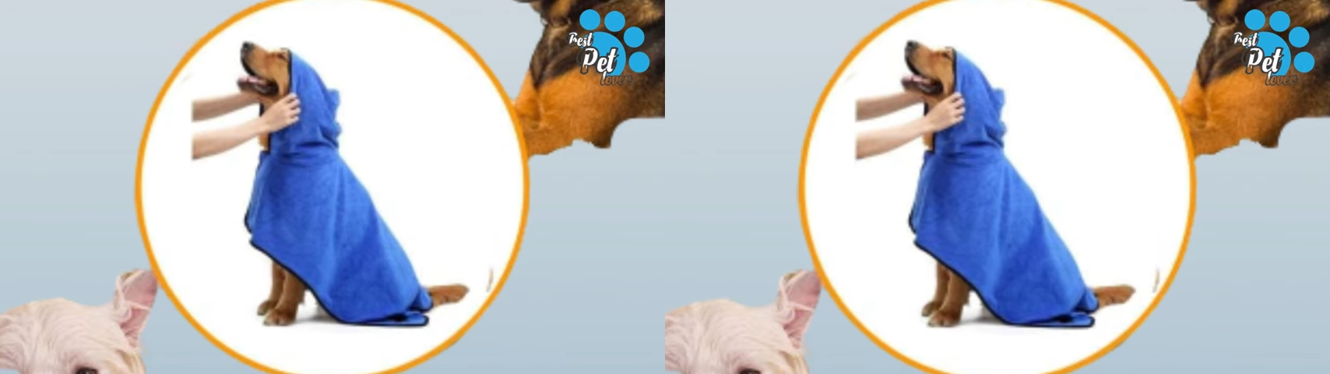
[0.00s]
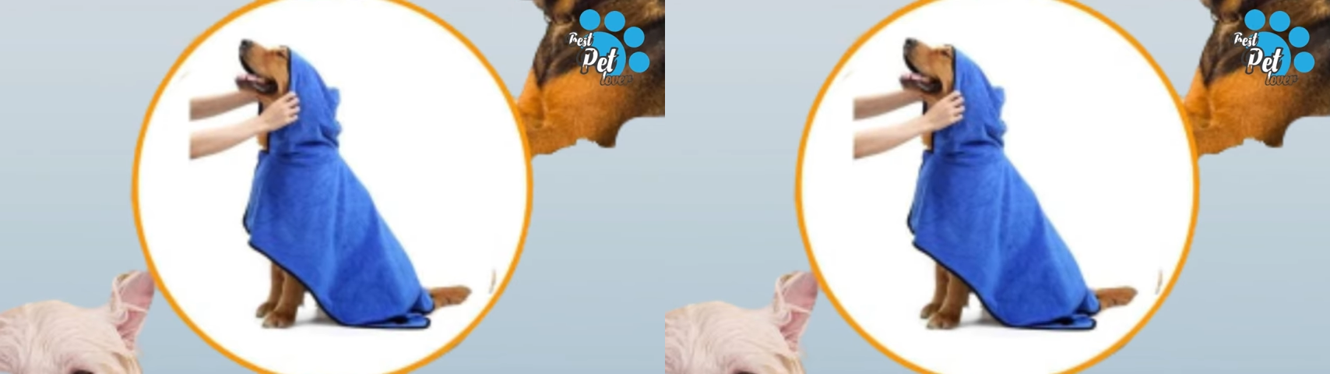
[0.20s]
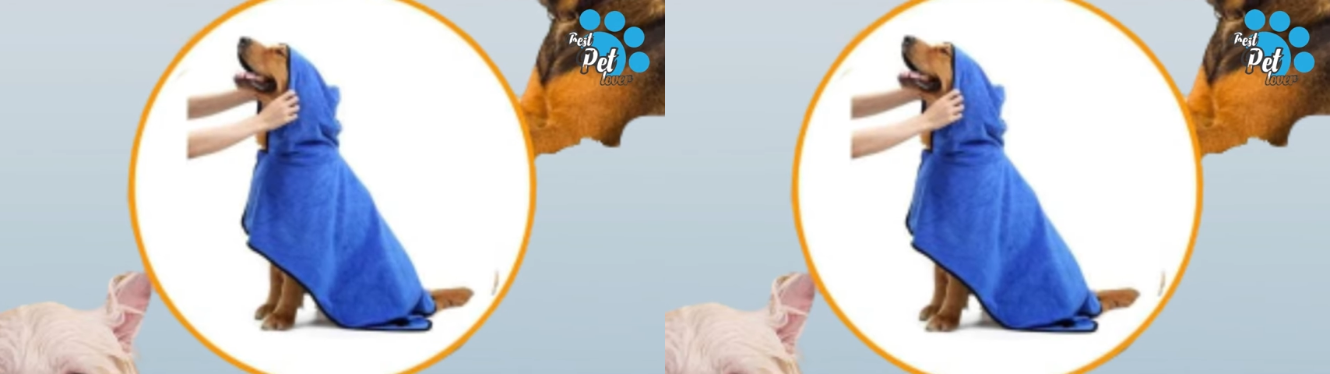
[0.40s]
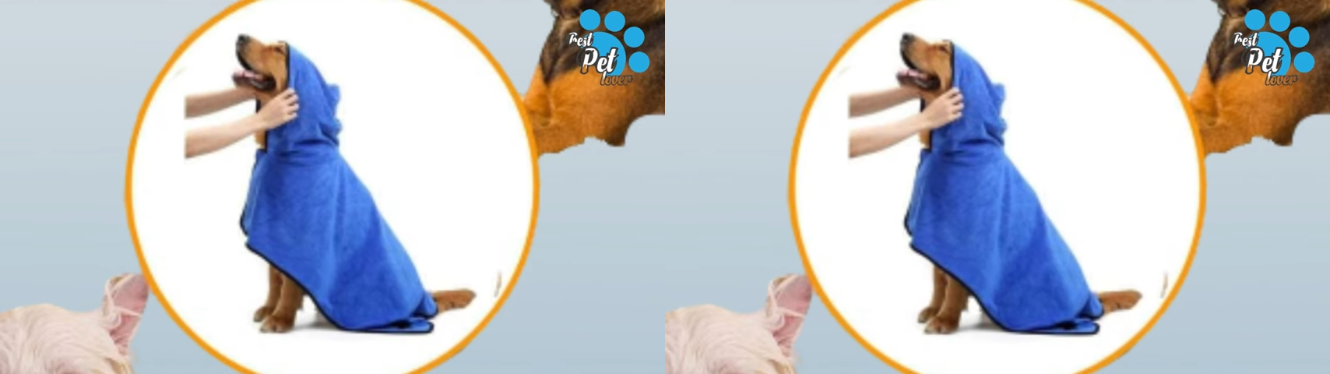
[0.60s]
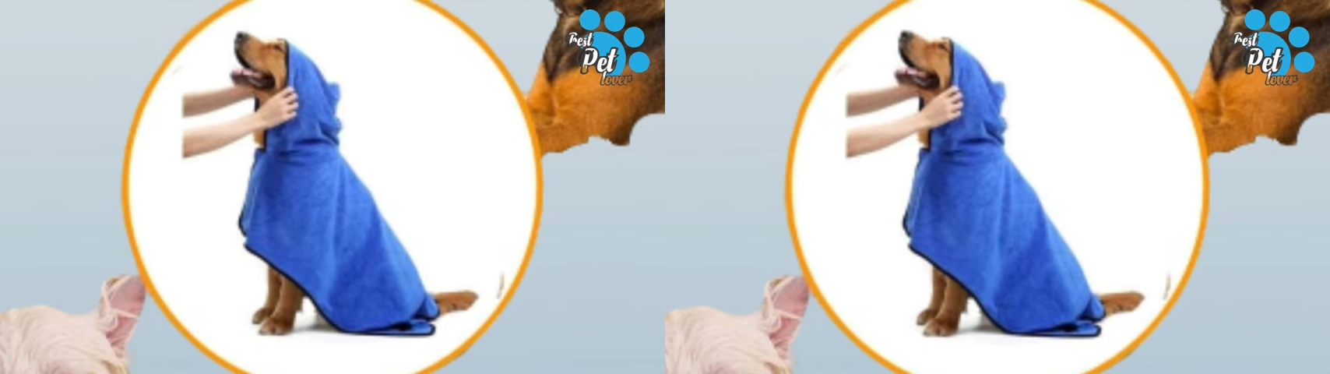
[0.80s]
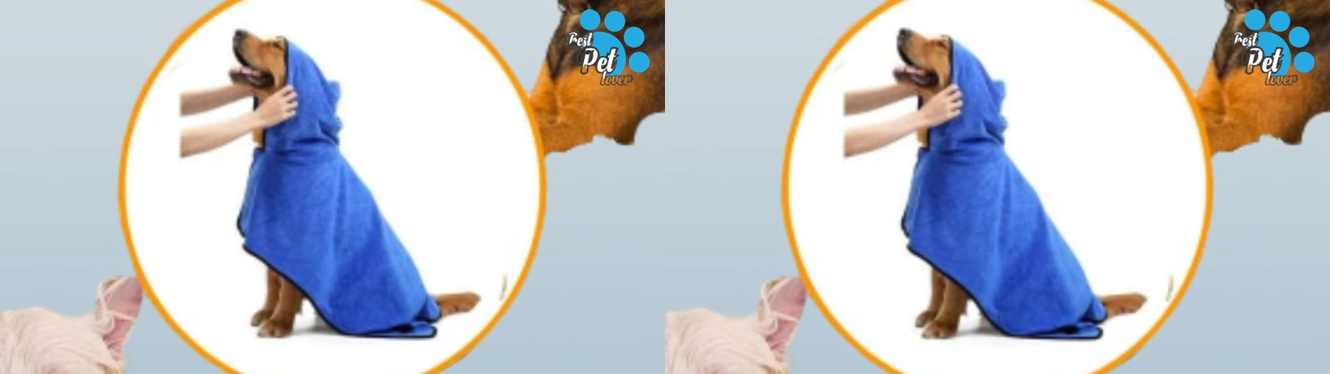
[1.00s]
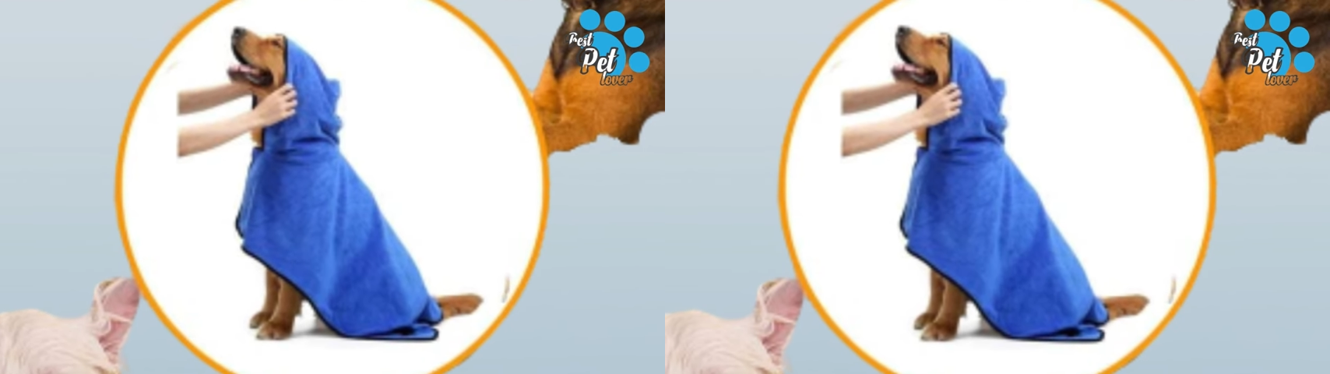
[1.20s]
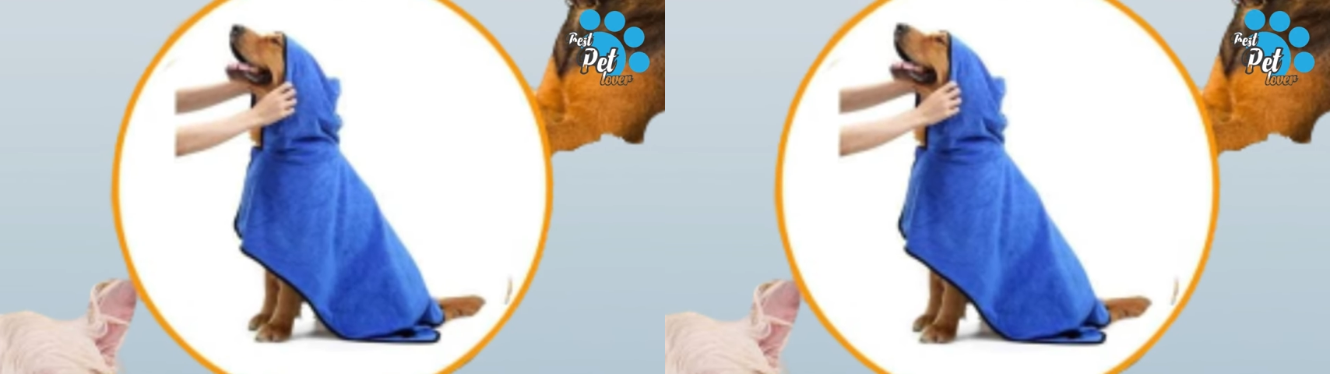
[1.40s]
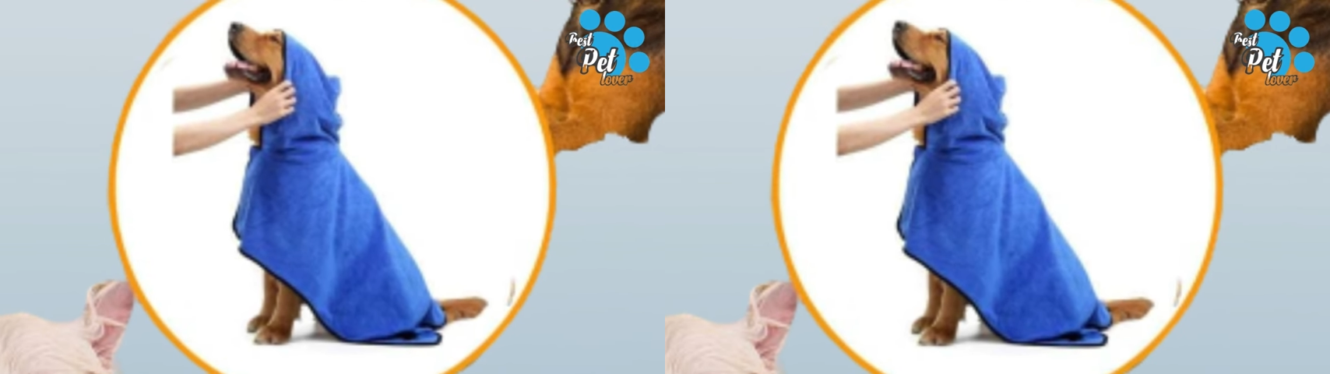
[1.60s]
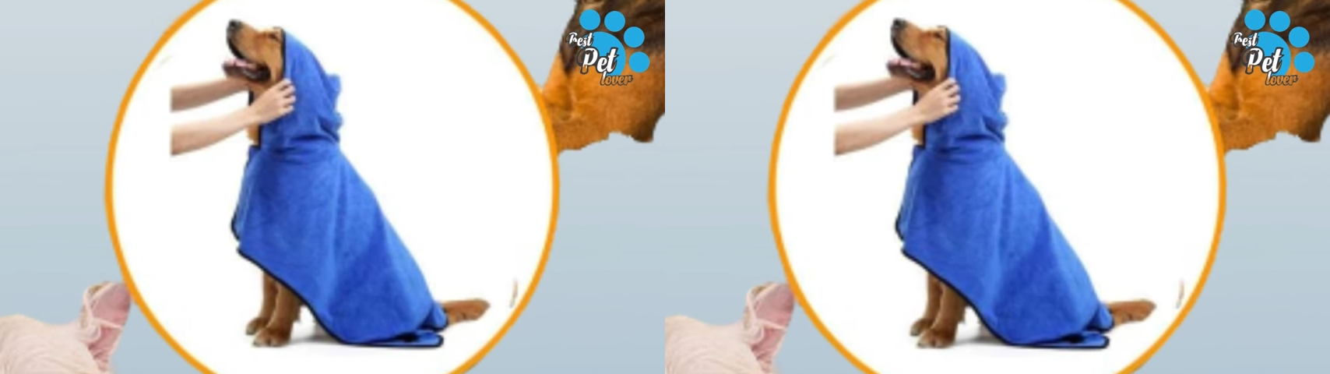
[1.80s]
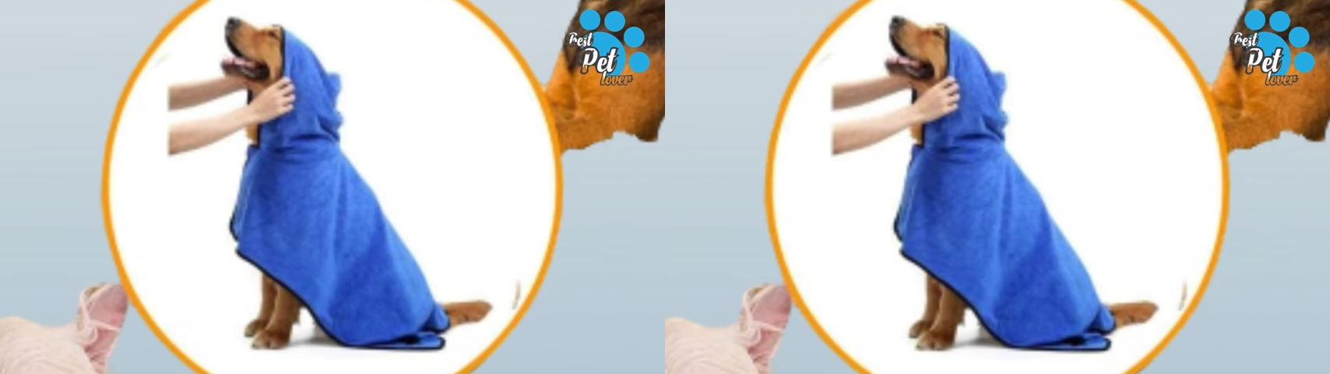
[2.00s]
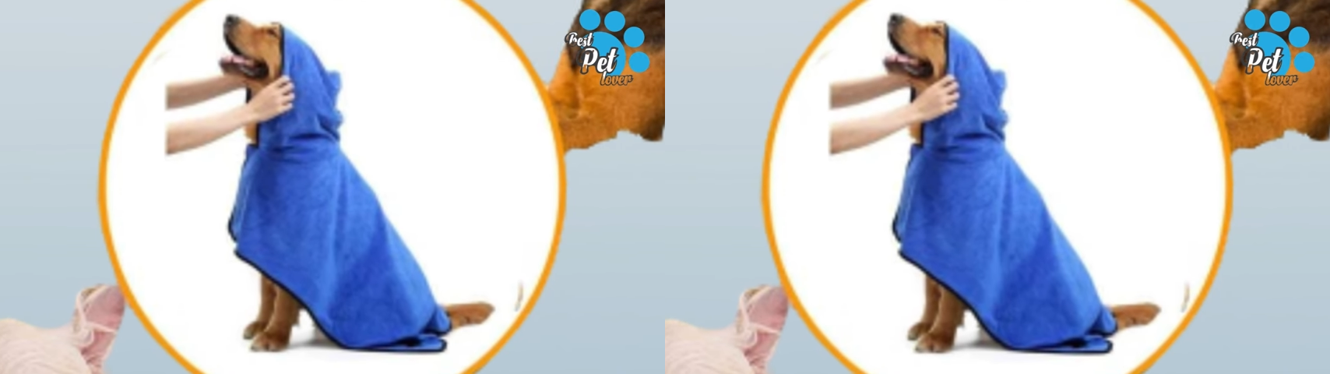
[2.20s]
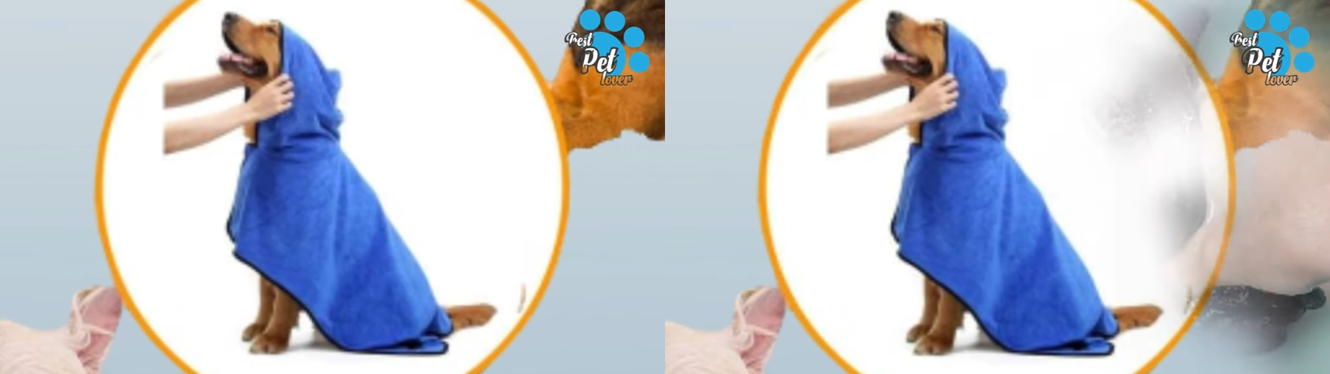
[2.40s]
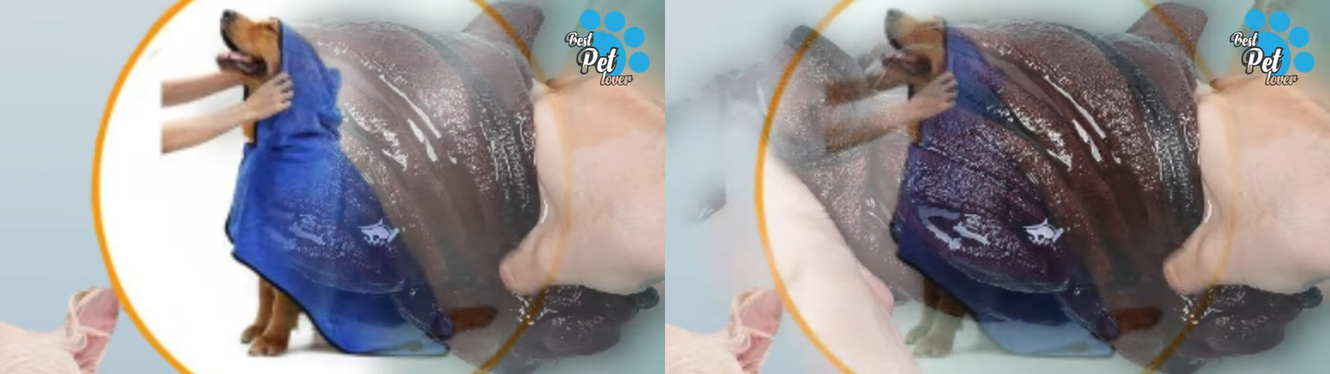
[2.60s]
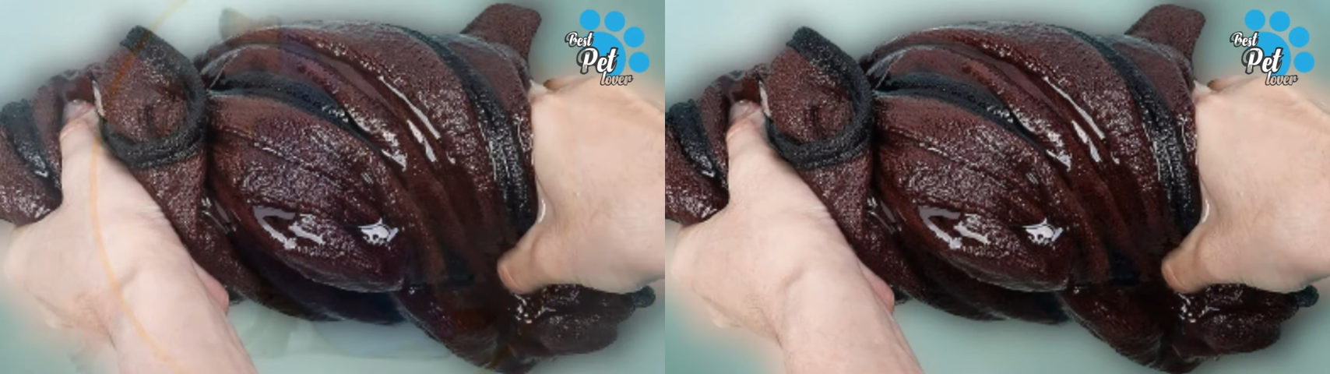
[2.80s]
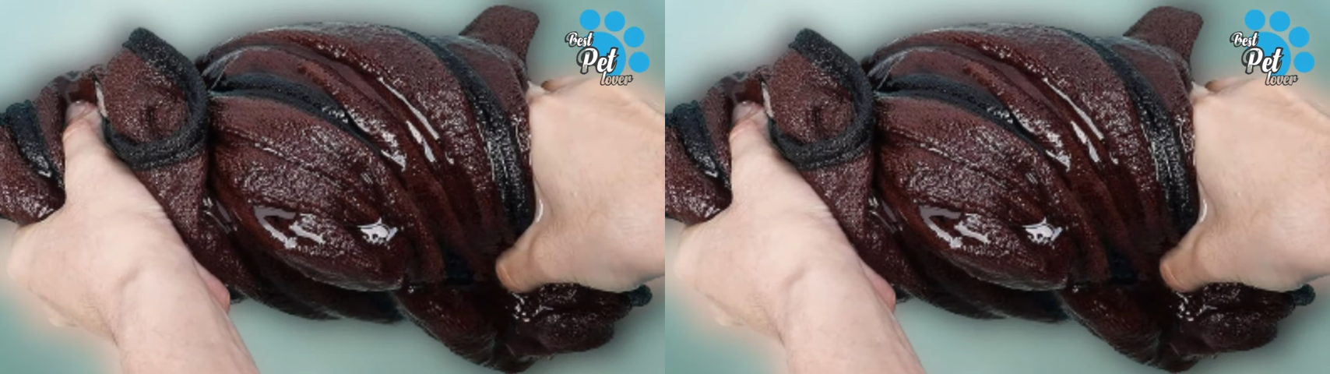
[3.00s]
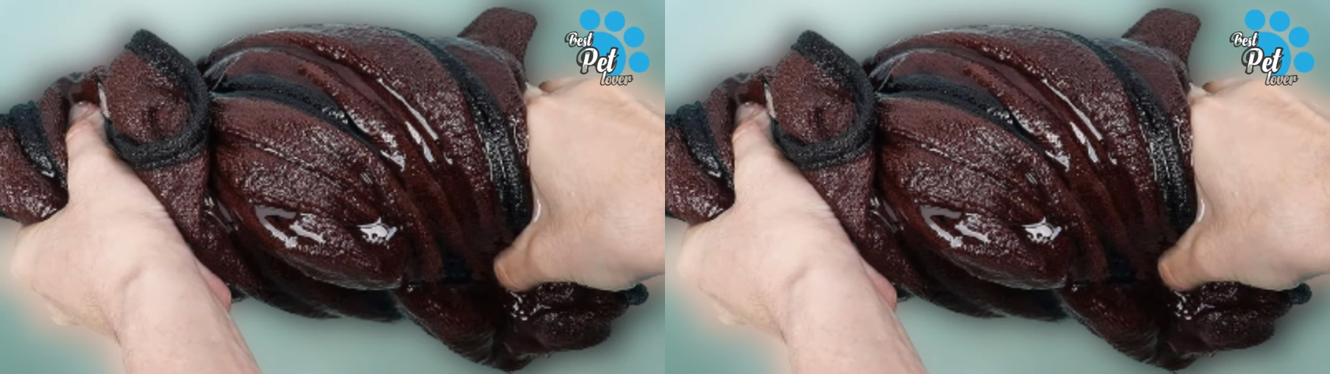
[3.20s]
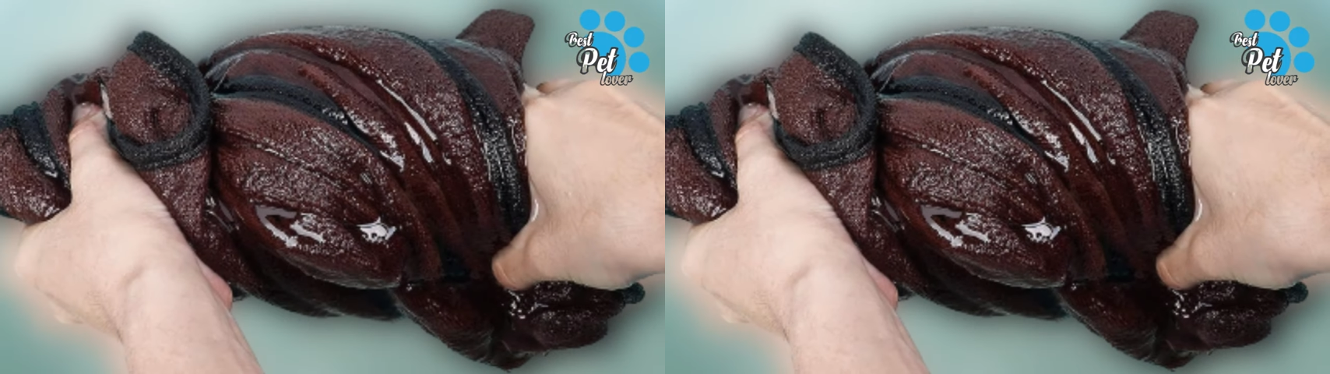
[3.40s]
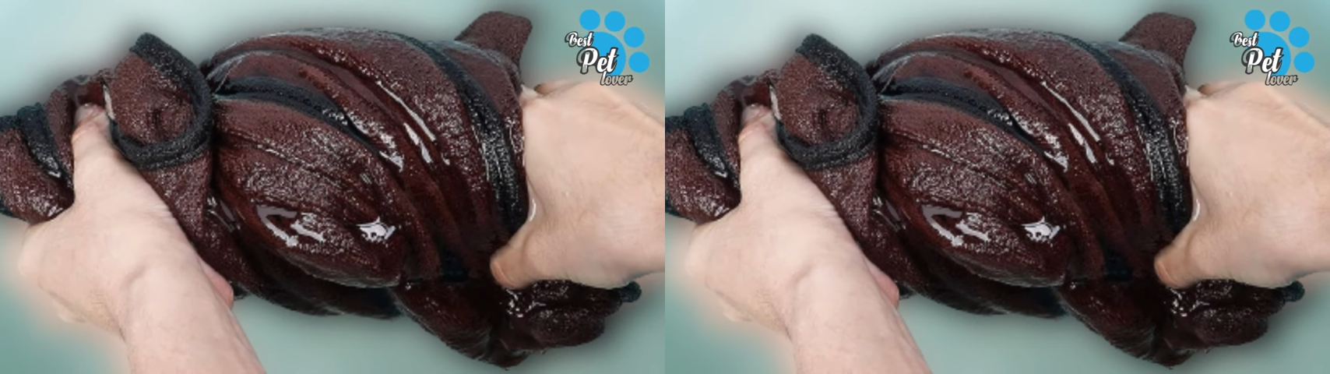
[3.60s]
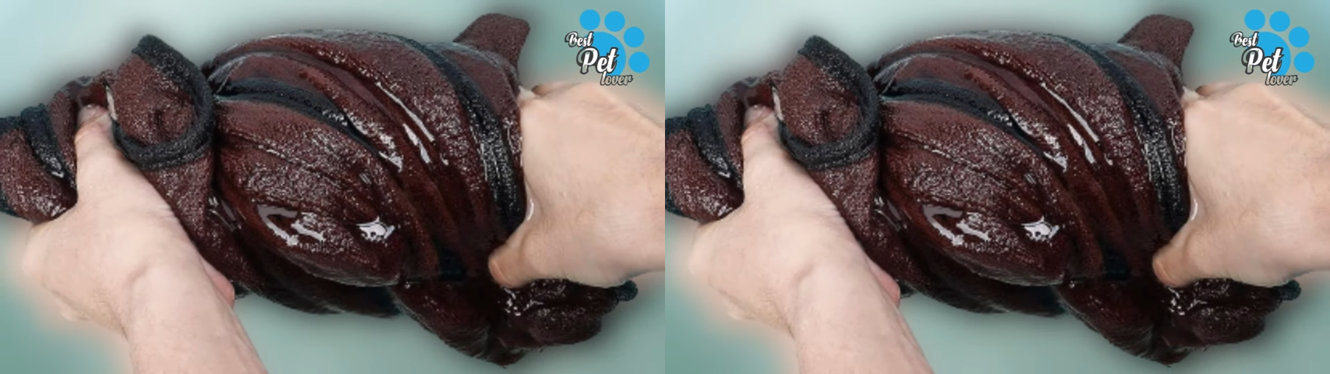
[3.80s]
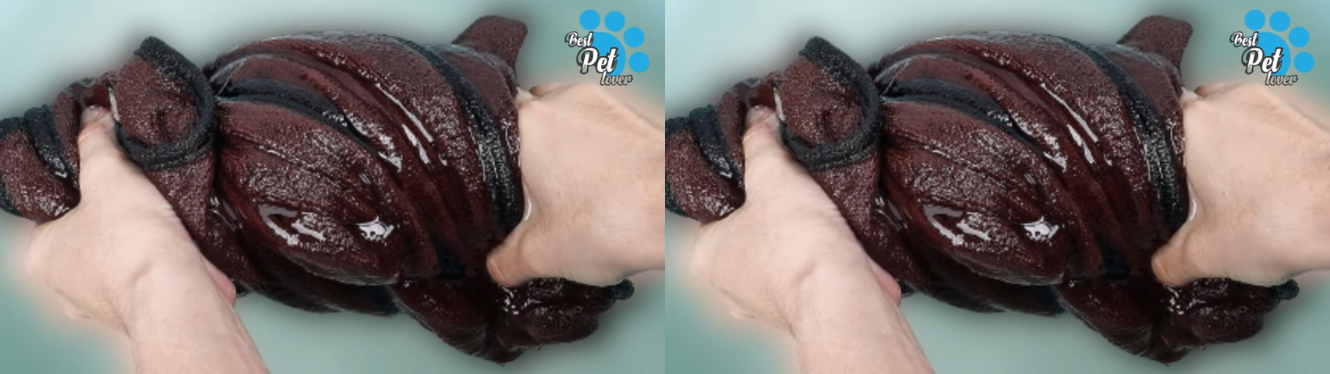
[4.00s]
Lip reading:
[unreadable: no face in view]